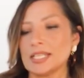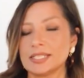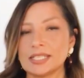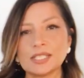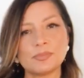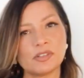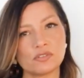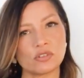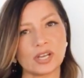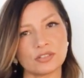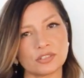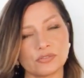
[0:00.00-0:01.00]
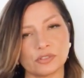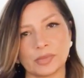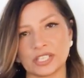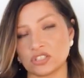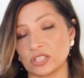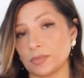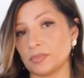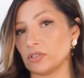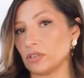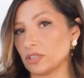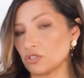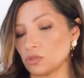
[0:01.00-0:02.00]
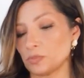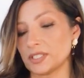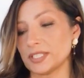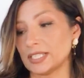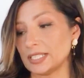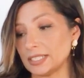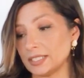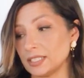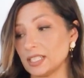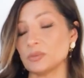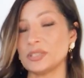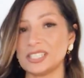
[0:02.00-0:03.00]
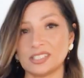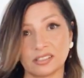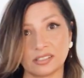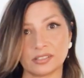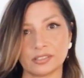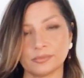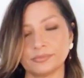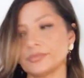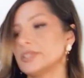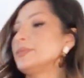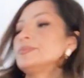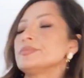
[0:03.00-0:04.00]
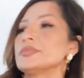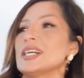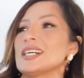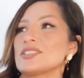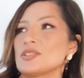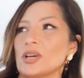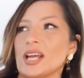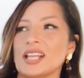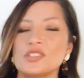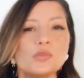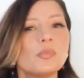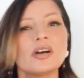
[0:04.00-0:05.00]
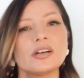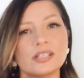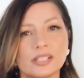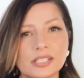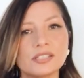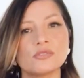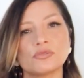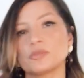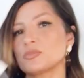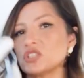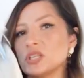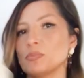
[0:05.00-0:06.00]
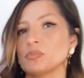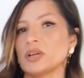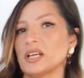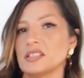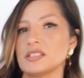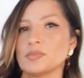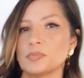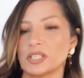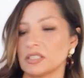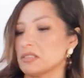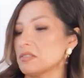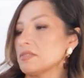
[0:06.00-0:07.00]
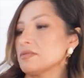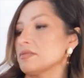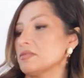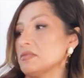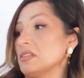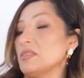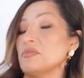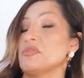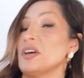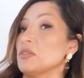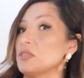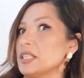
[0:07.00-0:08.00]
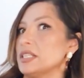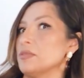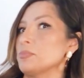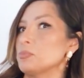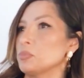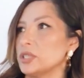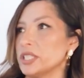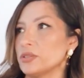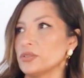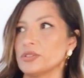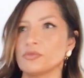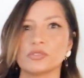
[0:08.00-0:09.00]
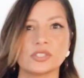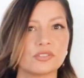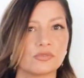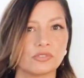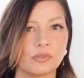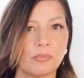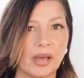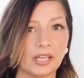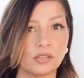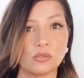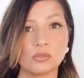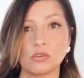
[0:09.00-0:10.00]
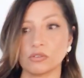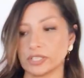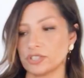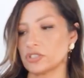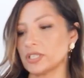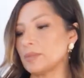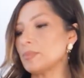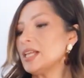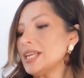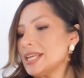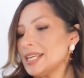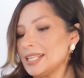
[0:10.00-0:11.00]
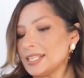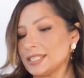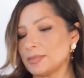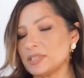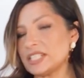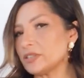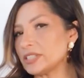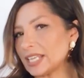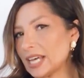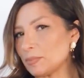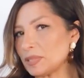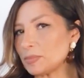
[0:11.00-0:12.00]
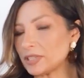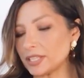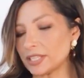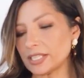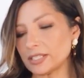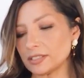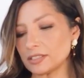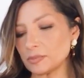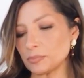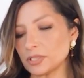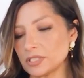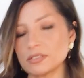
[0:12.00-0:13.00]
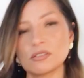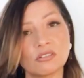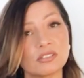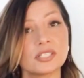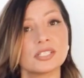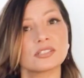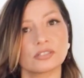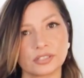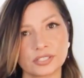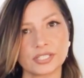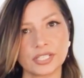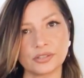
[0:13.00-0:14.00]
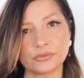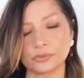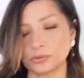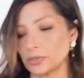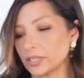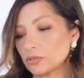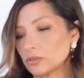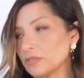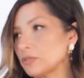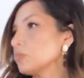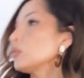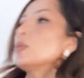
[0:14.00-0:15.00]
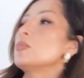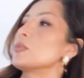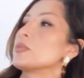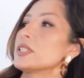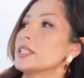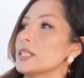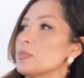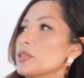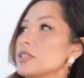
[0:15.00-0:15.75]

These pair of trousers from H&M, they're 100% linen. I really like them. So I do buy linen from cheap brands because I found that they're pretty good, for instance from Mango or H&M. The material can be a bit thinner, but as long as it's not see-through, I don't have a problem with that,